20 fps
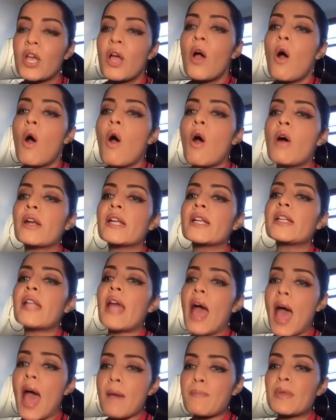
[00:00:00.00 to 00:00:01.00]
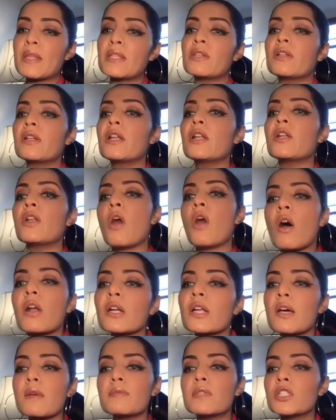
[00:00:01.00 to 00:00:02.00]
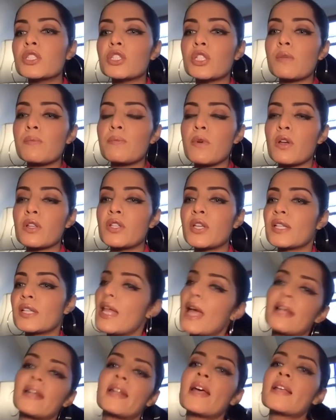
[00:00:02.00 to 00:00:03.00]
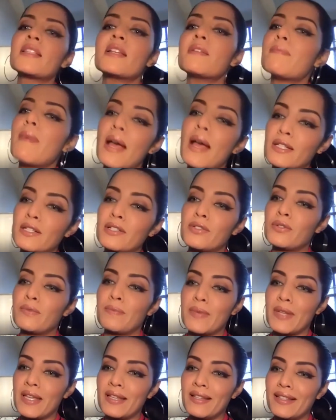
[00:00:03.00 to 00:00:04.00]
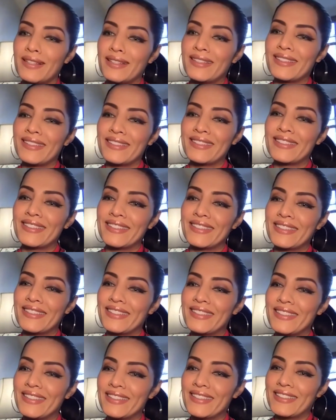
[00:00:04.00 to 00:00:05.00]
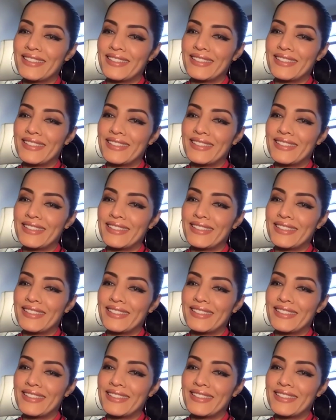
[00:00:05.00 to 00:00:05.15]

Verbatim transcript: or it happens on a non-commercial project, that doesn't matter to me. Okay.